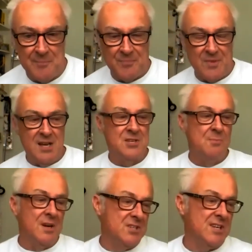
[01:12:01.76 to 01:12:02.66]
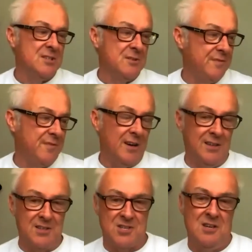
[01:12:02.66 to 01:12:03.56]
here's my set of
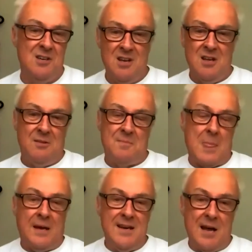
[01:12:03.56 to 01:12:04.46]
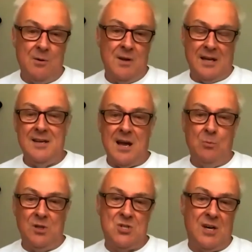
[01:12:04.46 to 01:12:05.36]
files, and now
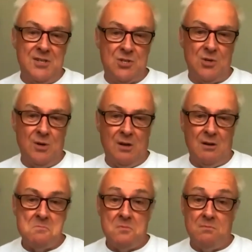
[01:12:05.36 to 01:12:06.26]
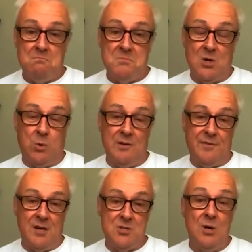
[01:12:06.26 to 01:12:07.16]
we'll change to the
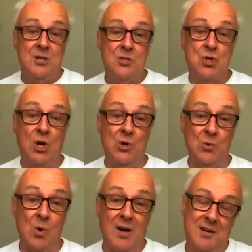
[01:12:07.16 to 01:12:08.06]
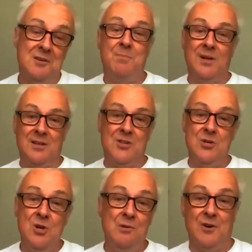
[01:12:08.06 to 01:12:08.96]
qualifier to 2 and build the
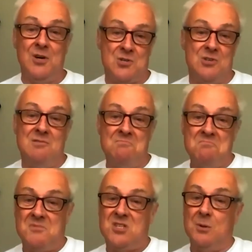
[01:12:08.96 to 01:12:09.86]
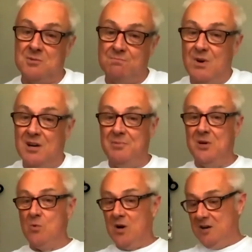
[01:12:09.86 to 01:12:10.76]
new version. So it might have
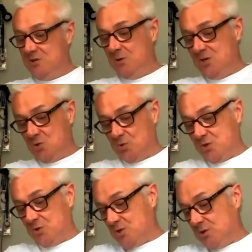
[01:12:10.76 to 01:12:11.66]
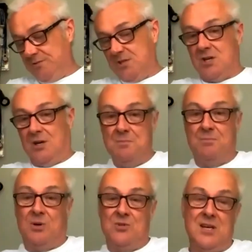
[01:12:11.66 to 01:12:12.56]
been a way of doing source control for tiny
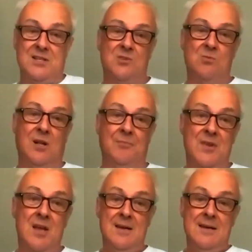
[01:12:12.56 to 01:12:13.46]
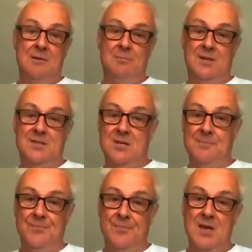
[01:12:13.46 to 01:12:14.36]
projects as well. But
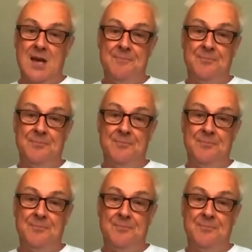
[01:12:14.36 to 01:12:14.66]
yeah.